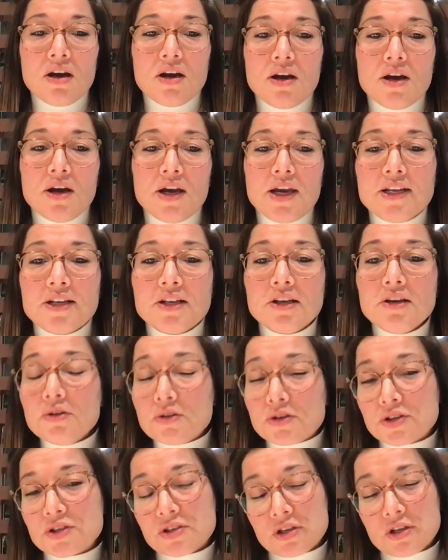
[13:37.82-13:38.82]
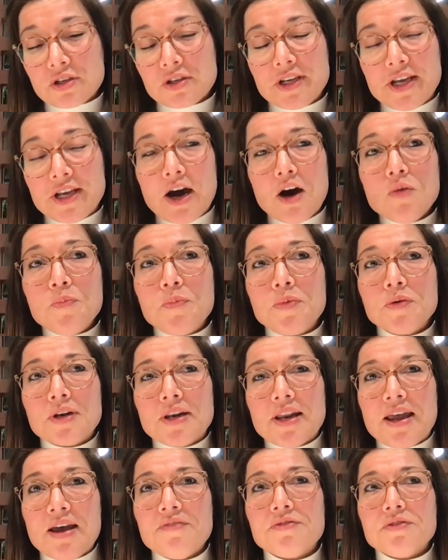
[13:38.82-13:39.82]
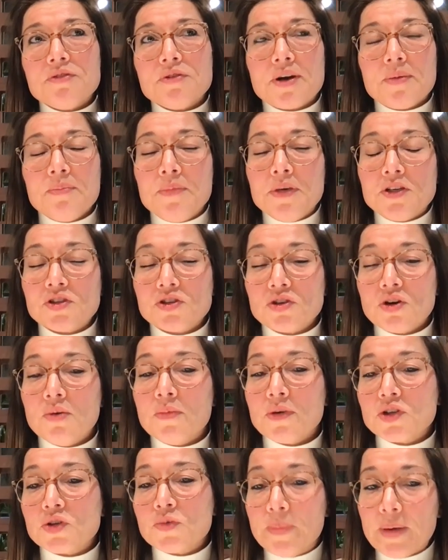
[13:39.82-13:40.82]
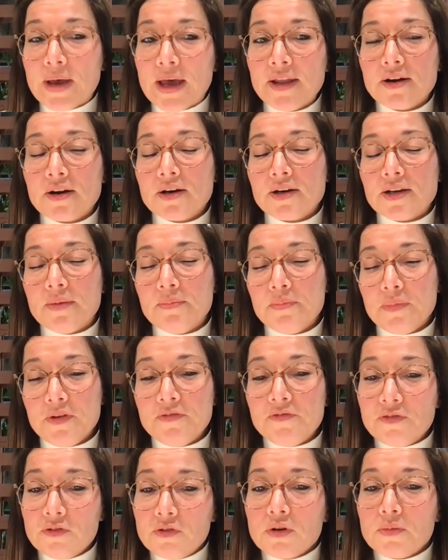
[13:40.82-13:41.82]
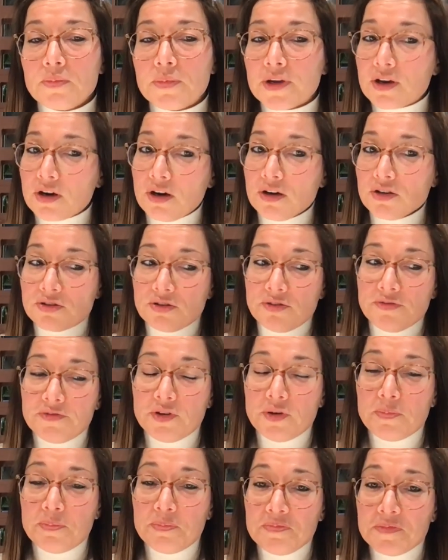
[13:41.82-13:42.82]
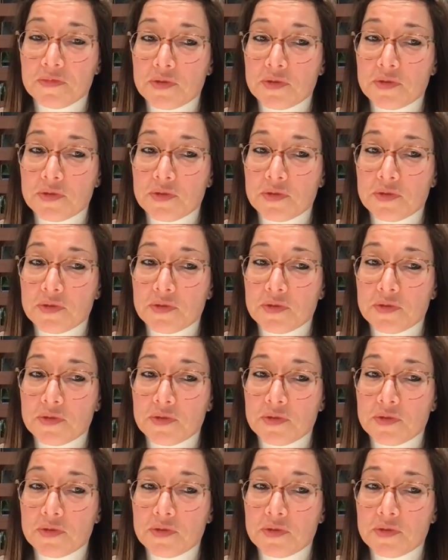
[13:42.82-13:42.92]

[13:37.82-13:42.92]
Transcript: Uh, it looks, the output level can be so much better than before because of the,